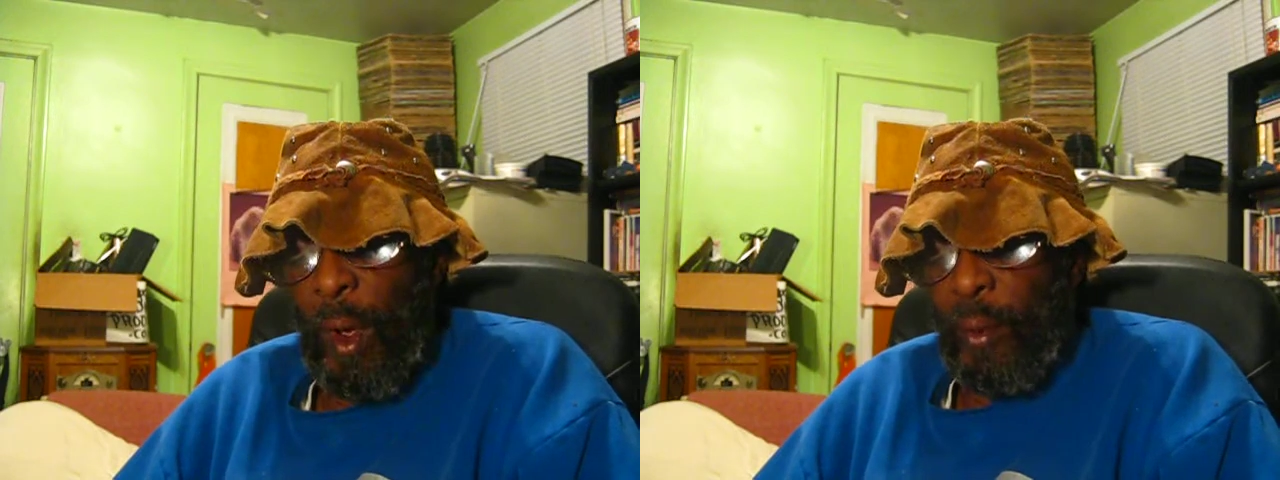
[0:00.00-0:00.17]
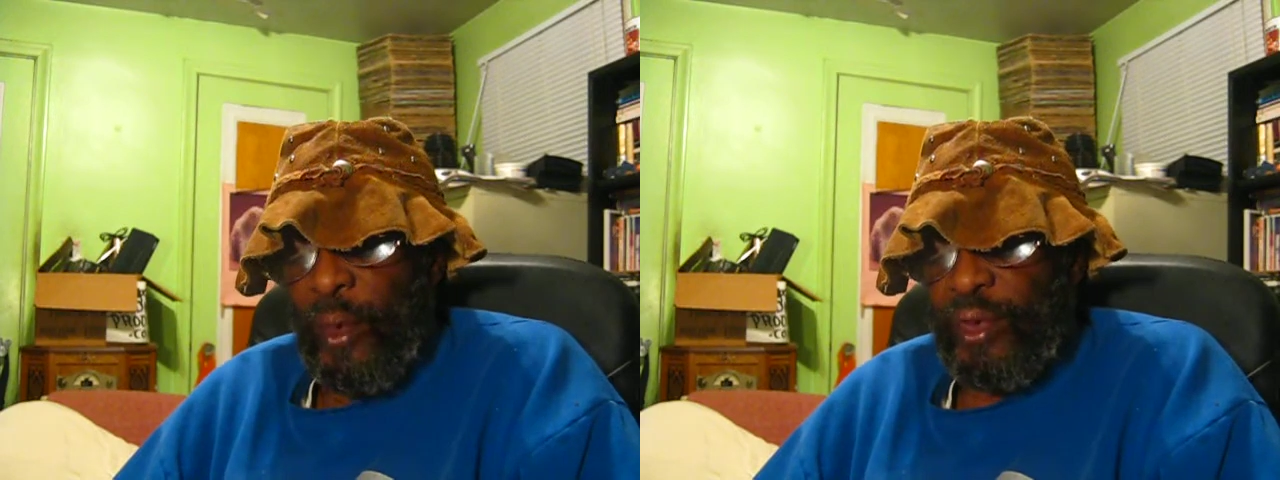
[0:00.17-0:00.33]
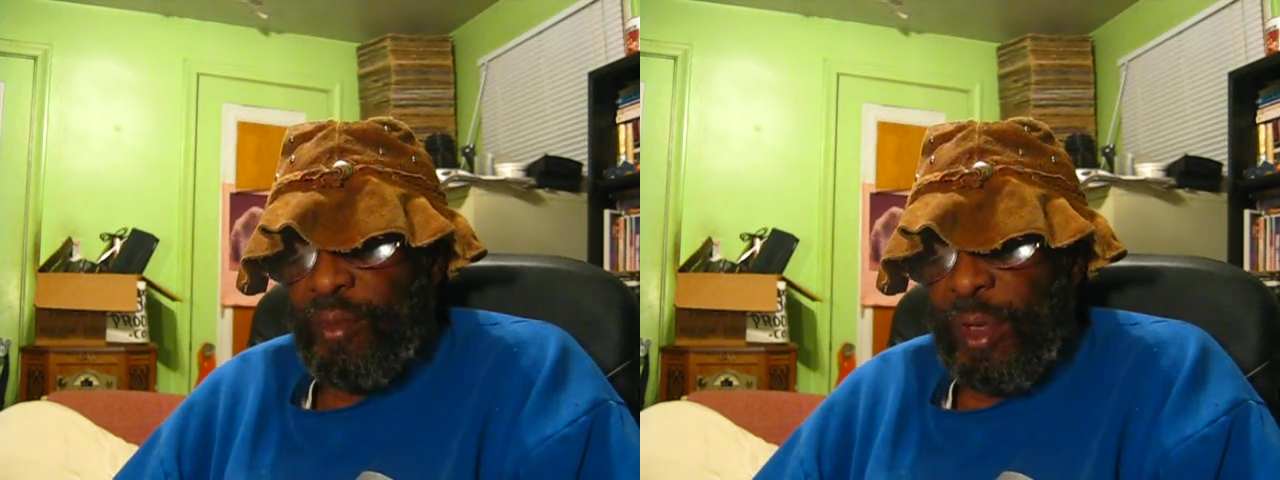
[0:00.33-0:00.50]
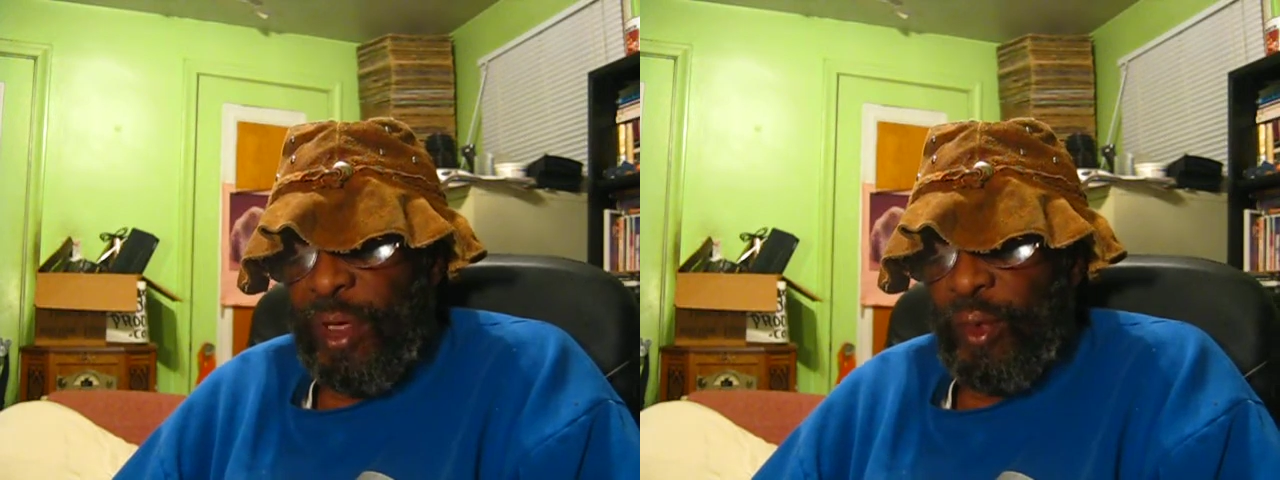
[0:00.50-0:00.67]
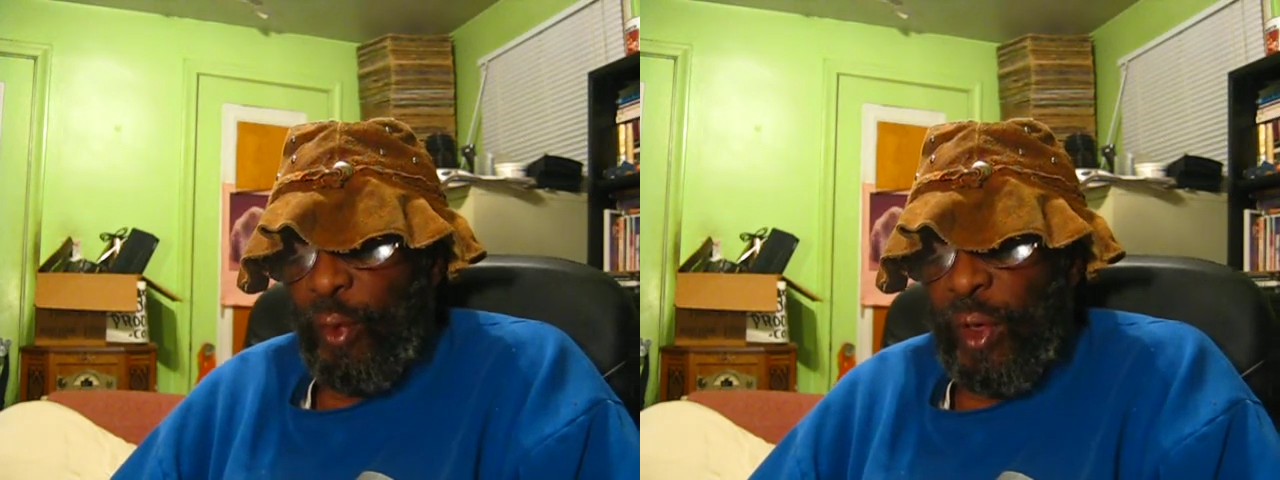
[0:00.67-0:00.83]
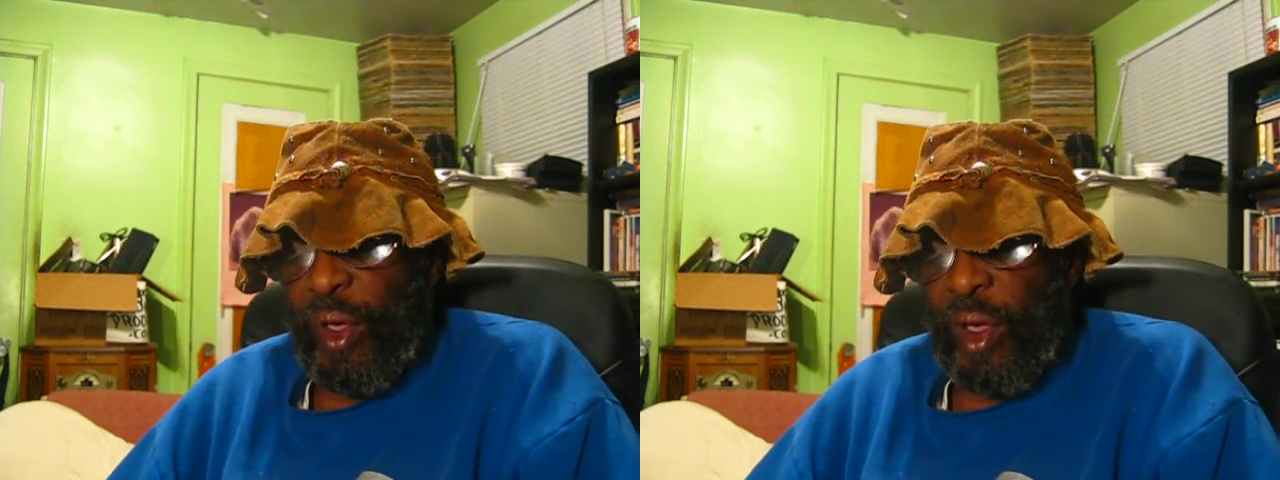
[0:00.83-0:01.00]
which
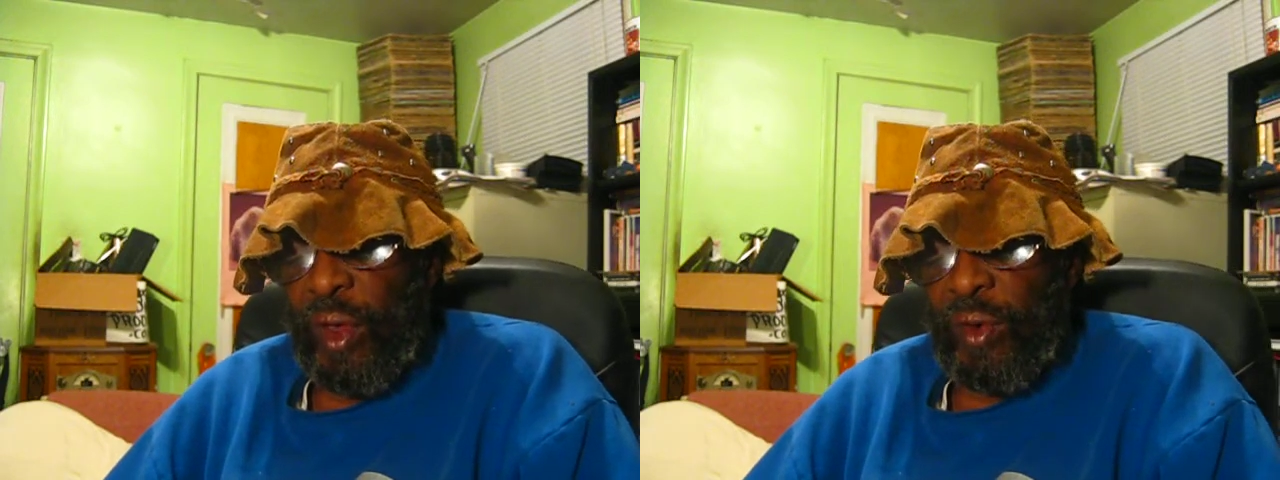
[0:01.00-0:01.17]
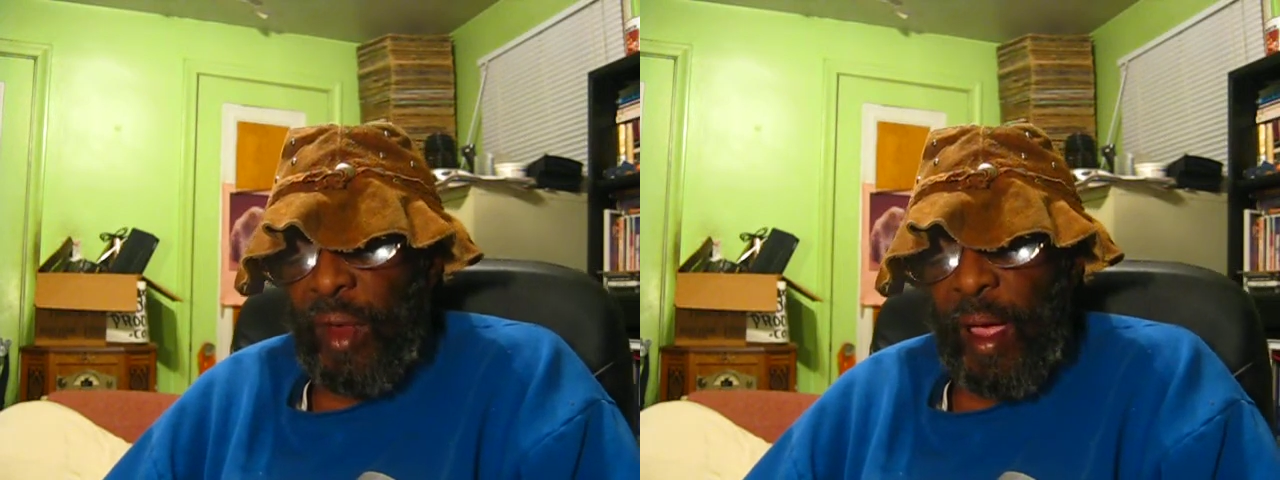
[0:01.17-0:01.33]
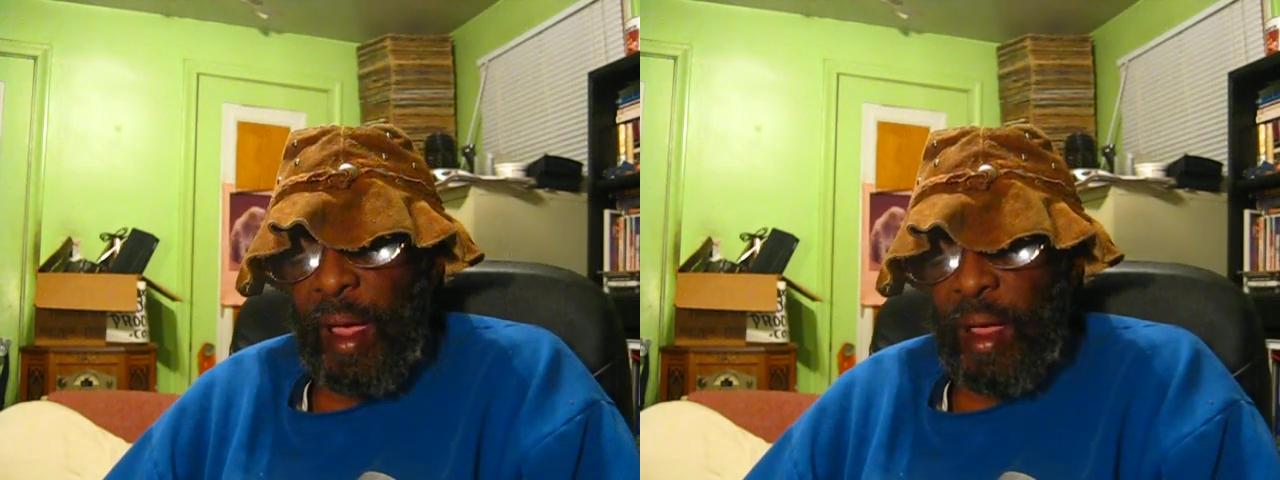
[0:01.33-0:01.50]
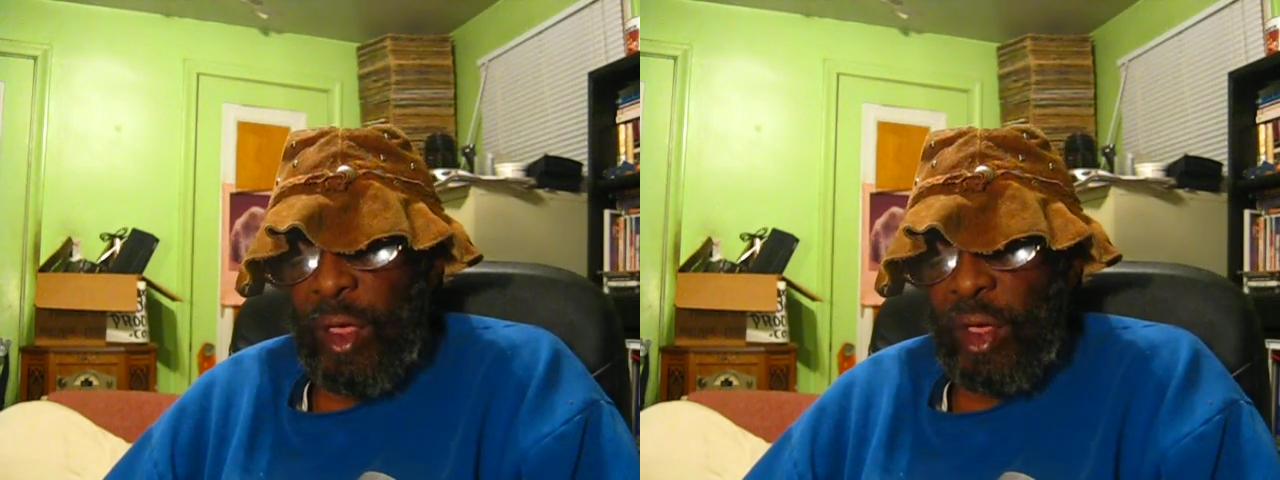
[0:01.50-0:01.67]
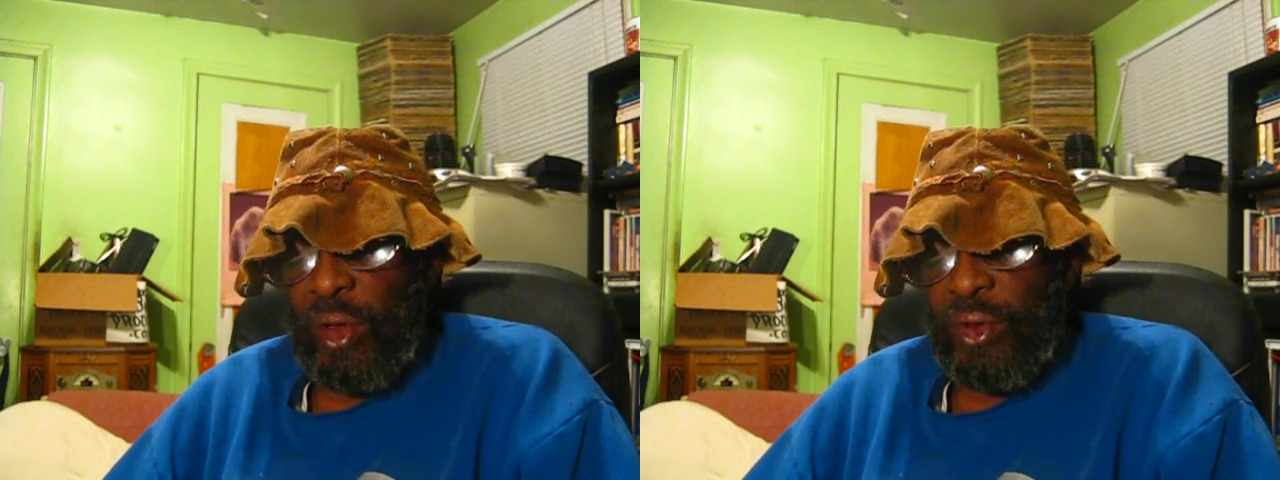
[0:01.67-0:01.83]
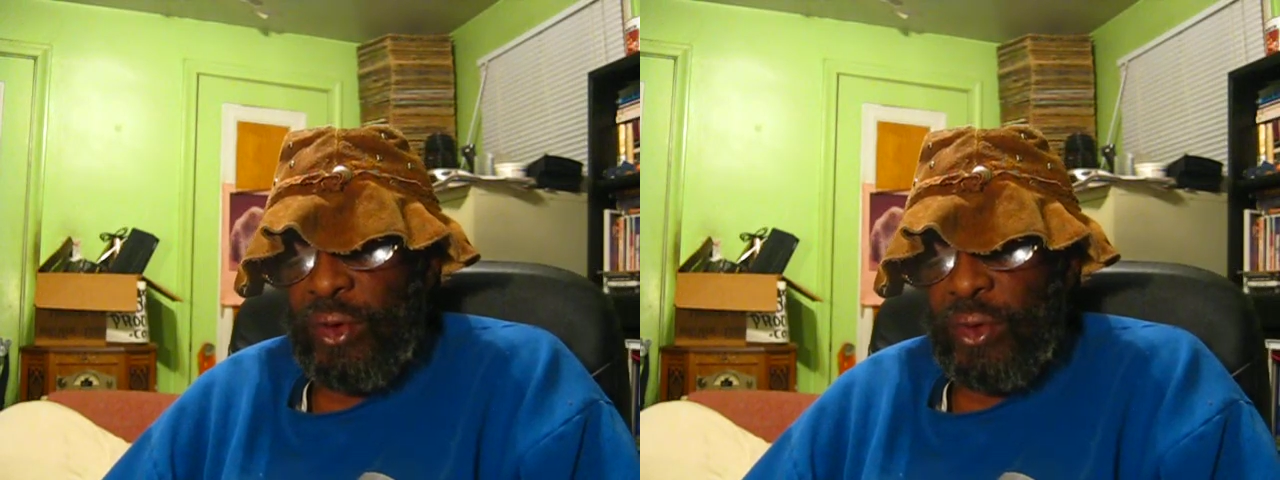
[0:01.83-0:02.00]
means we cannot get